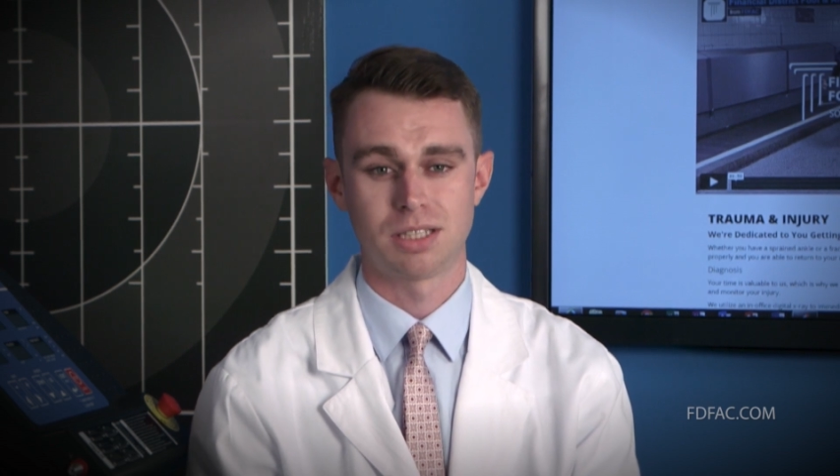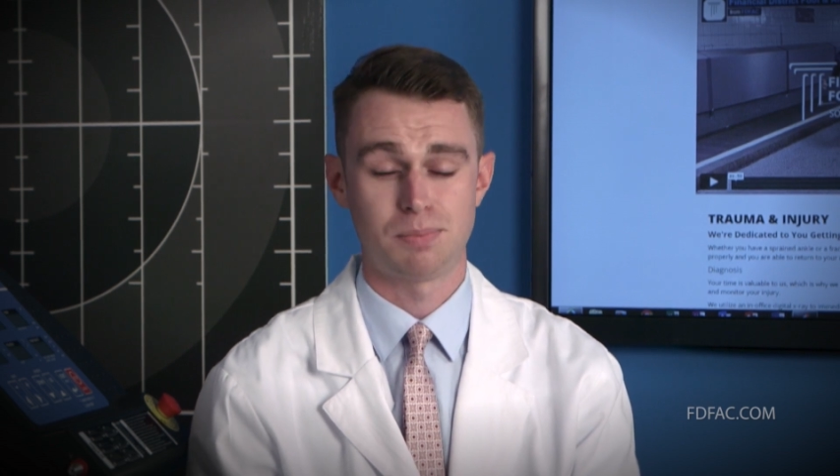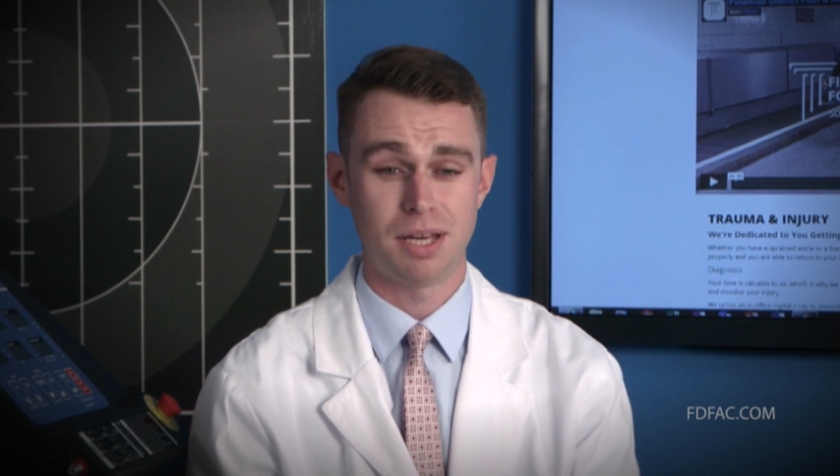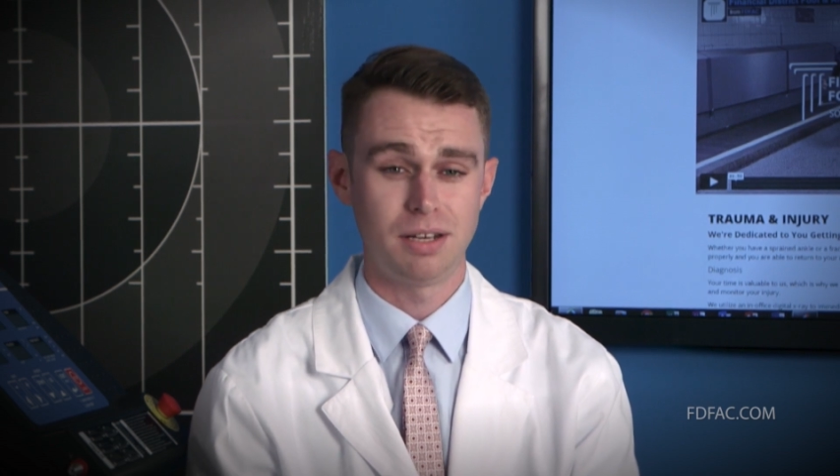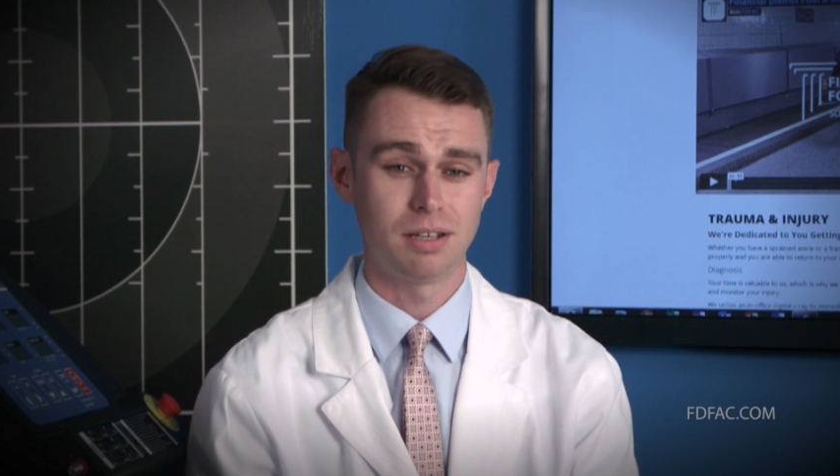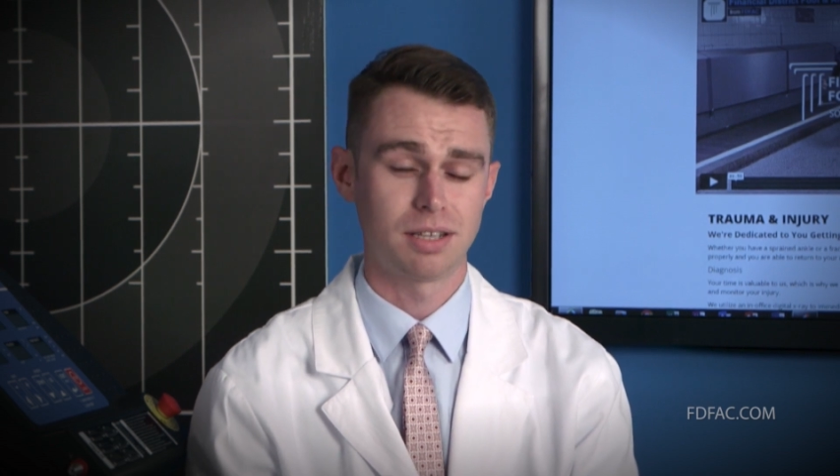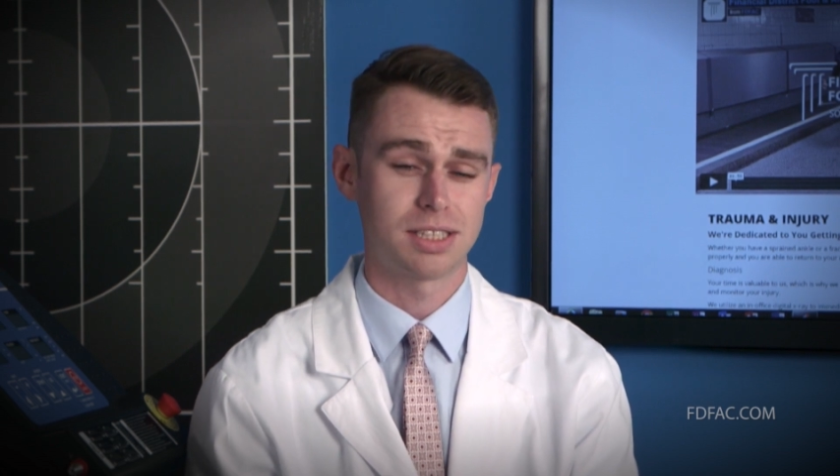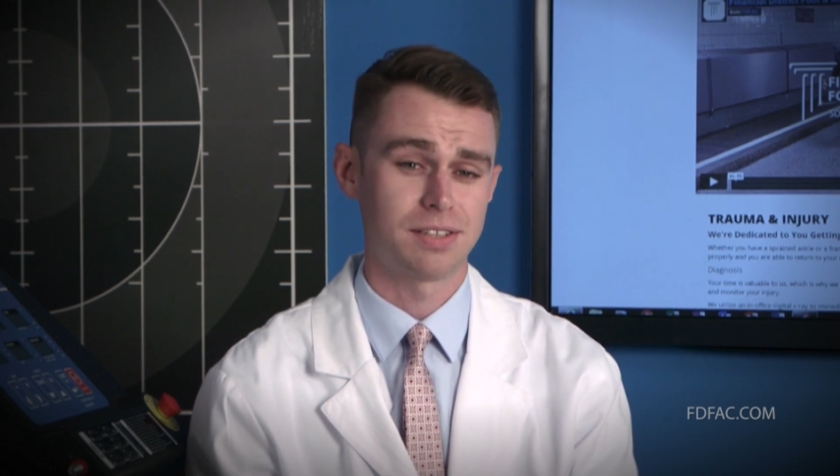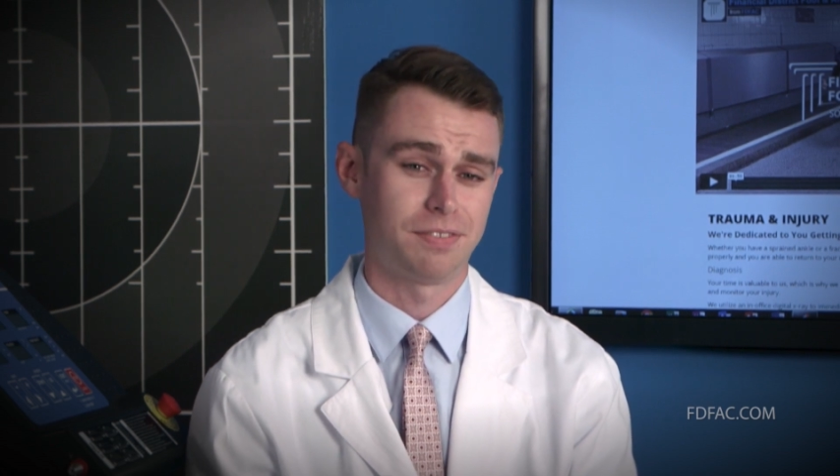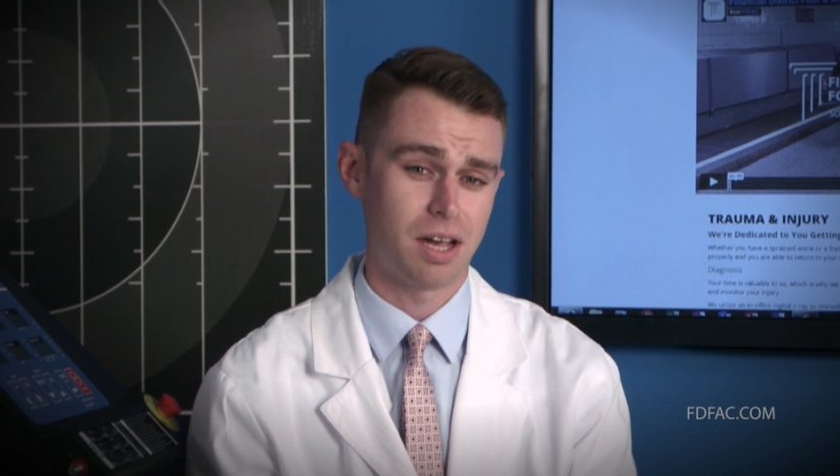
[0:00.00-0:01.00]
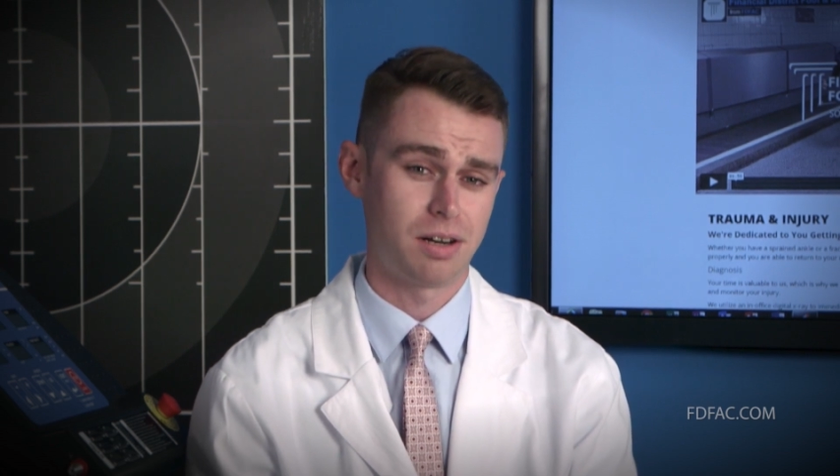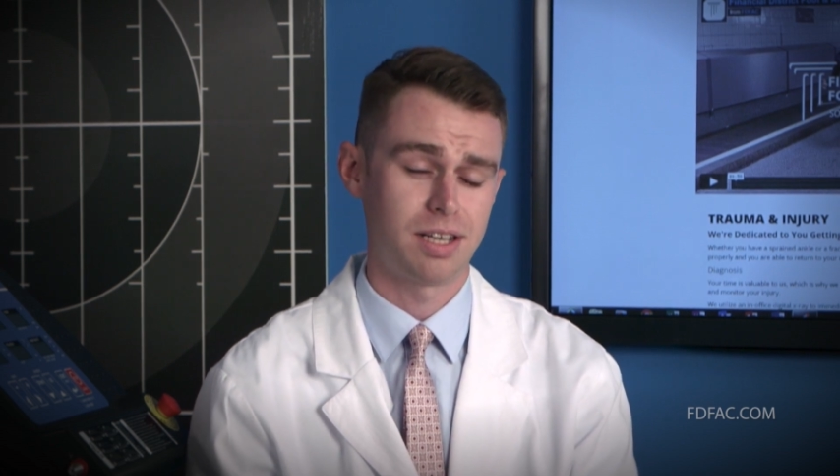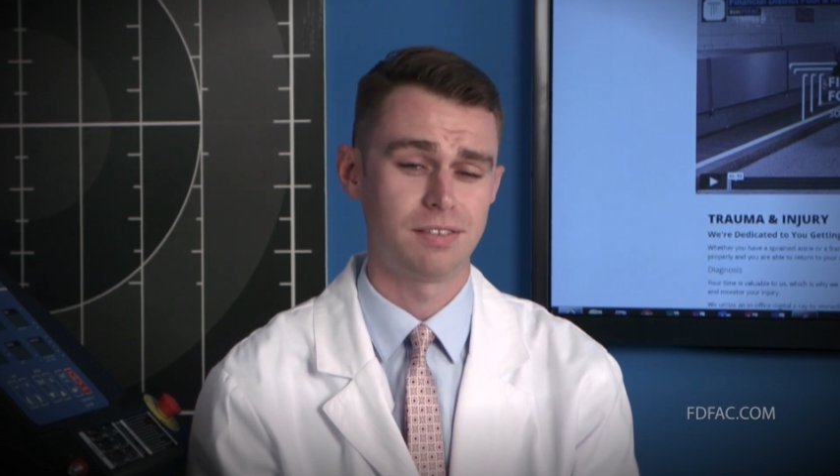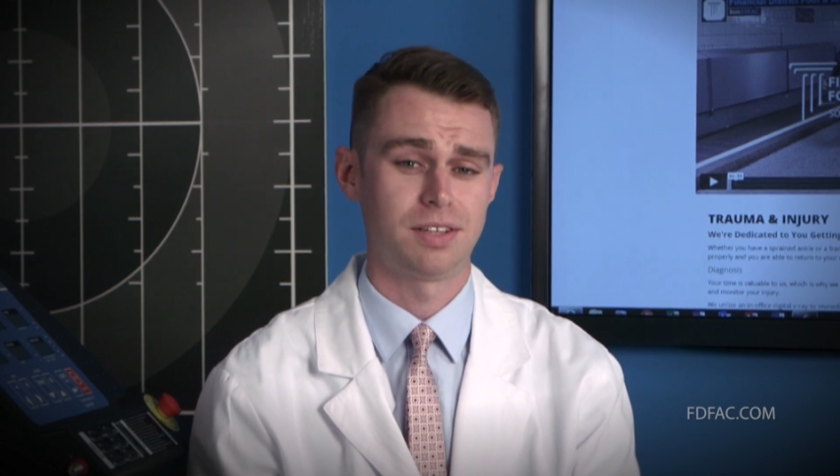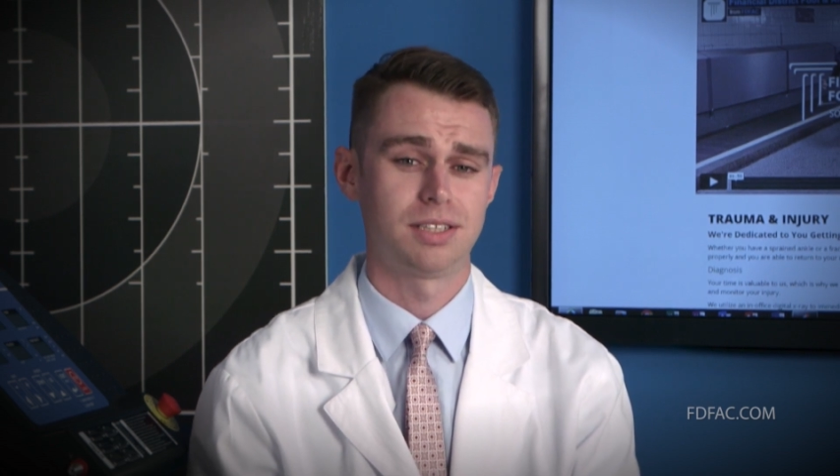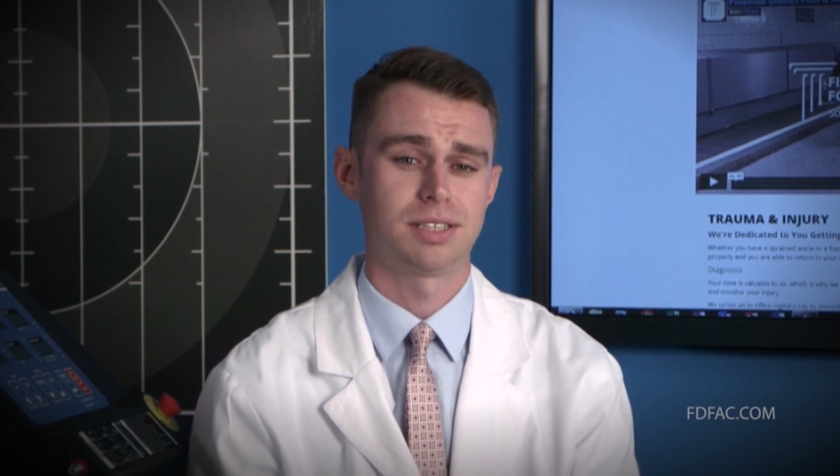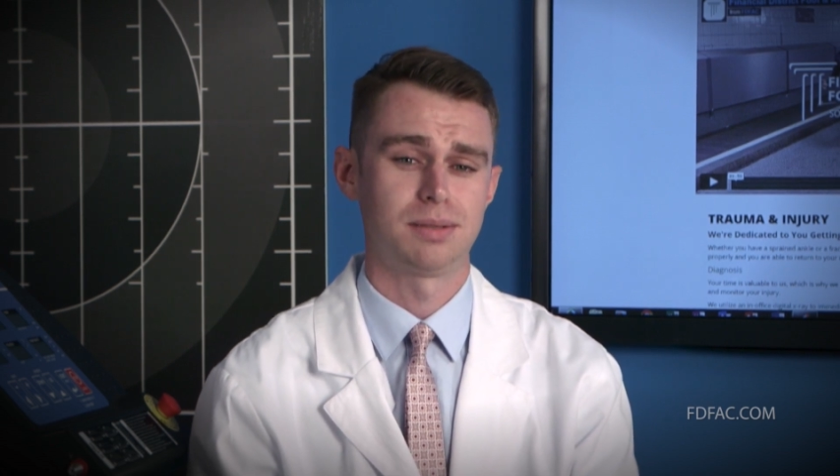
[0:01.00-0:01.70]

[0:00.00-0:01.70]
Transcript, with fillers: Depending on the severity of these